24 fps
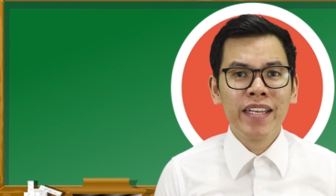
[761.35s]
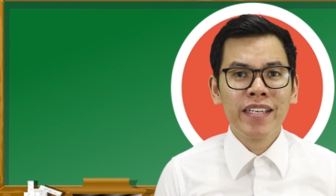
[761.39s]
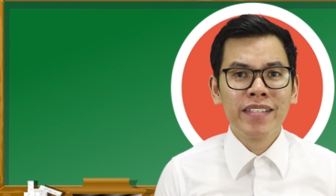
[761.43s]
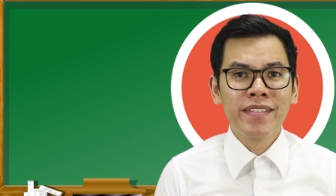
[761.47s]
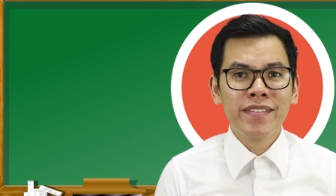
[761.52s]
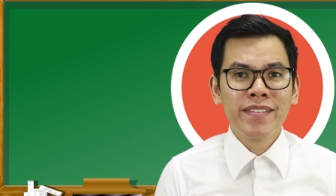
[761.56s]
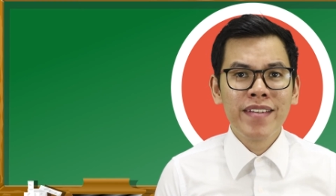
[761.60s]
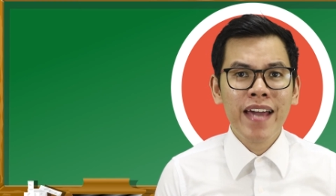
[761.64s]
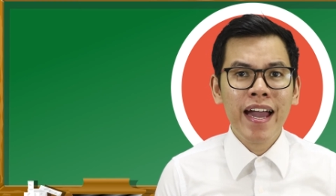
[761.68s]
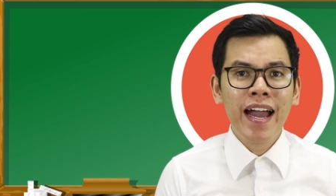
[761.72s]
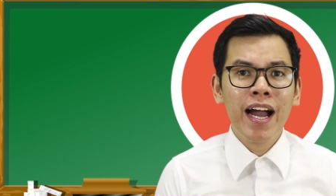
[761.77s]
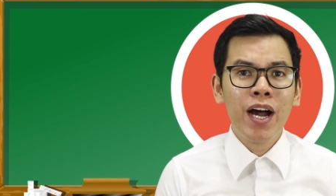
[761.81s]

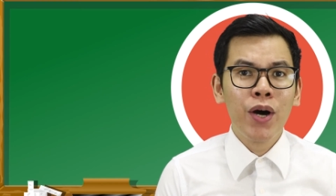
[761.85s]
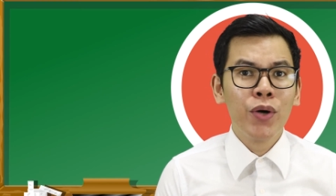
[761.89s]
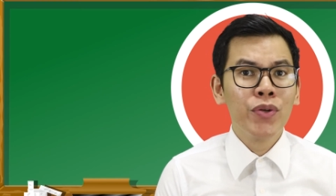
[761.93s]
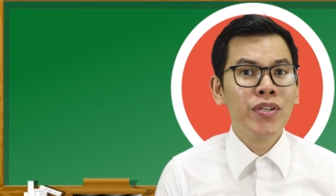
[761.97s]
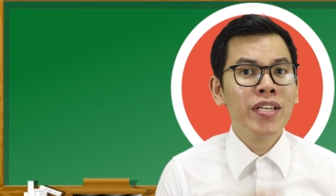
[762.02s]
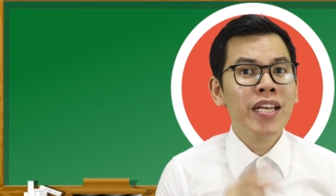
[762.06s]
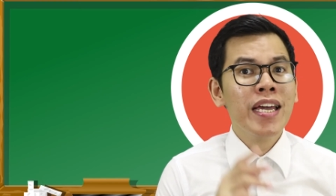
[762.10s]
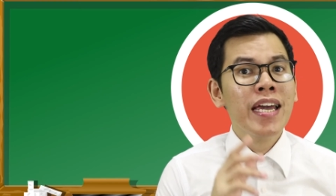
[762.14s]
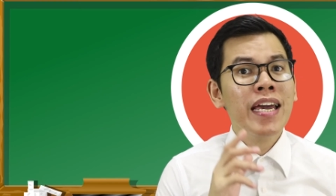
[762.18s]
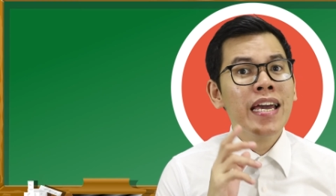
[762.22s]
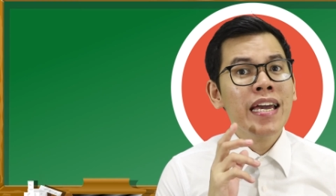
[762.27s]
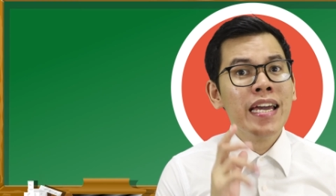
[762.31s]
down
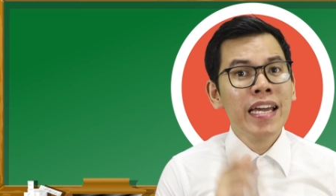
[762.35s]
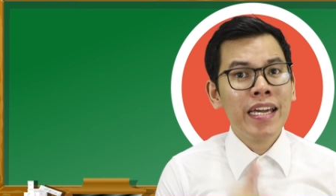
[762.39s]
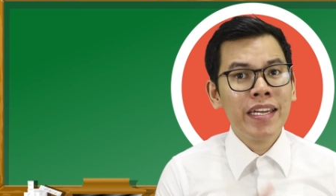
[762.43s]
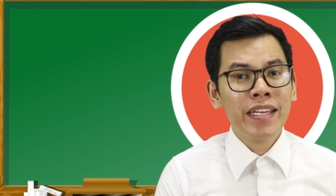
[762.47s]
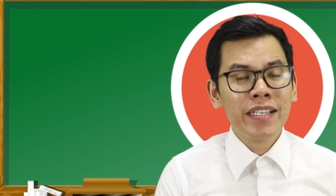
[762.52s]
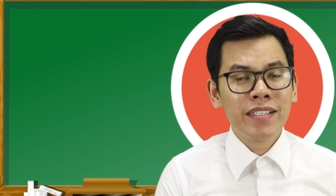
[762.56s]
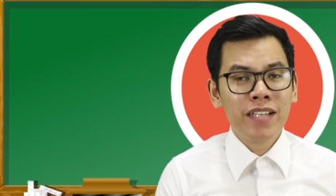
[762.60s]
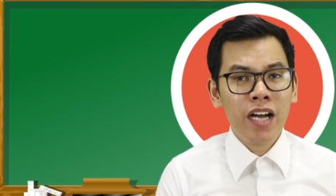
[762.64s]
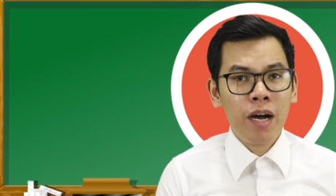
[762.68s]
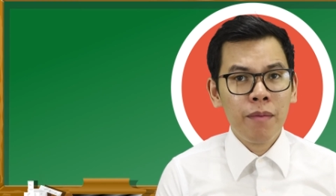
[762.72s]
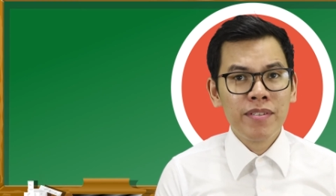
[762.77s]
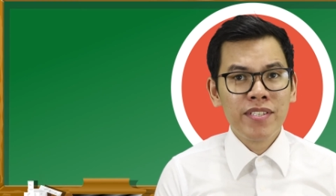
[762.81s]
in the
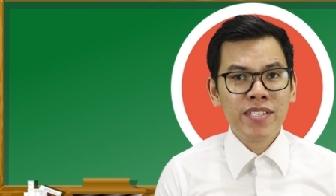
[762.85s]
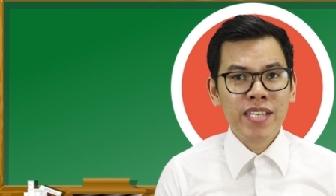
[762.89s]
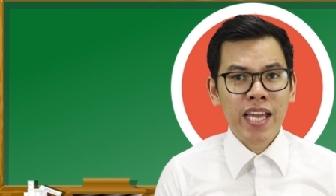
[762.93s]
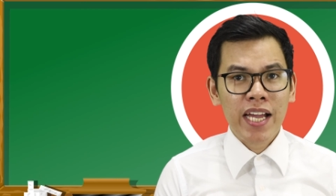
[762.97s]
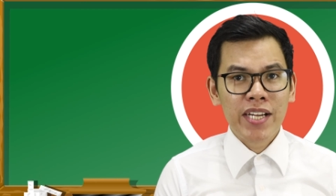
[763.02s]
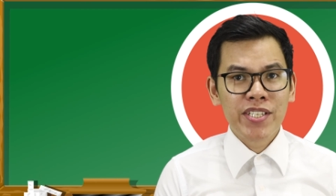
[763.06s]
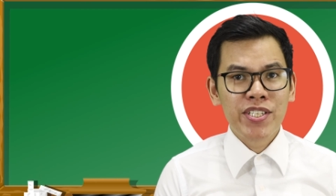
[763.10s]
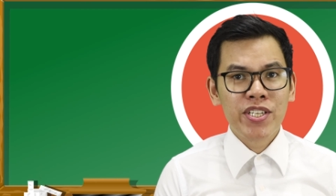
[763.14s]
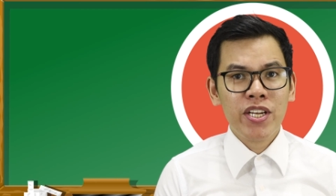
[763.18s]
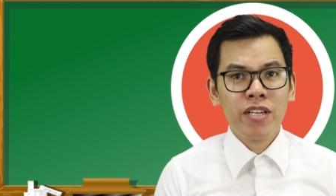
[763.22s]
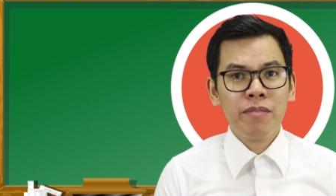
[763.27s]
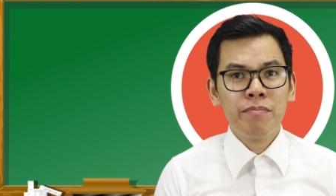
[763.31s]
comment
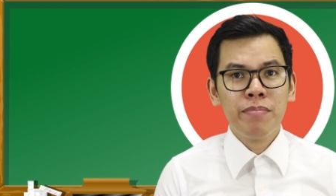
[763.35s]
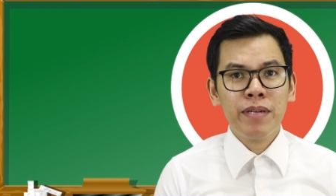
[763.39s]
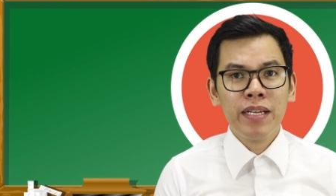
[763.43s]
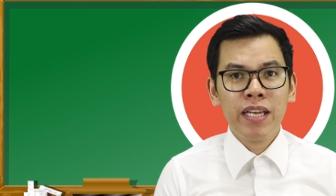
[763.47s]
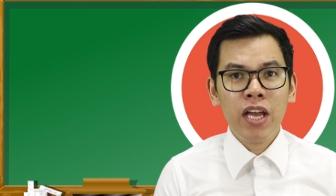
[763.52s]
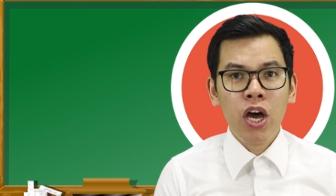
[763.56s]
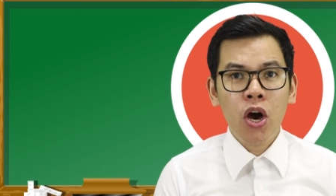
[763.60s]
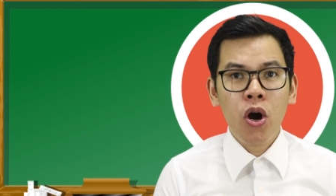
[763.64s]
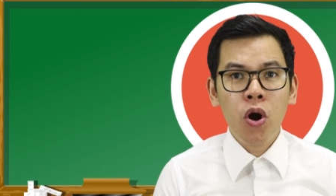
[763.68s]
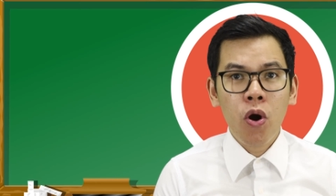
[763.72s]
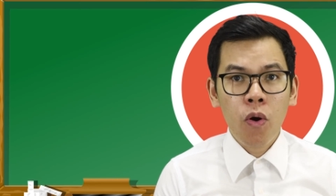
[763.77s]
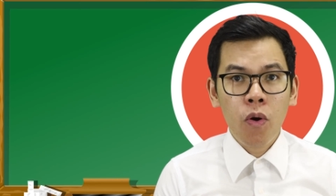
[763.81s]
section
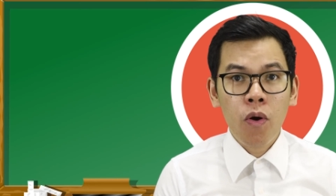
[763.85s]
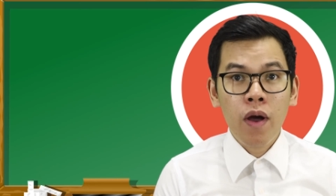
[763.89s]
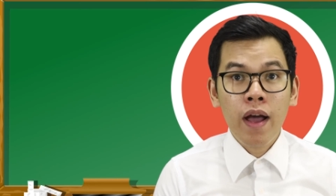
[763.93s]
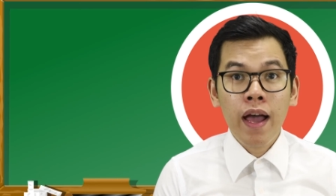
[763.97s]
below.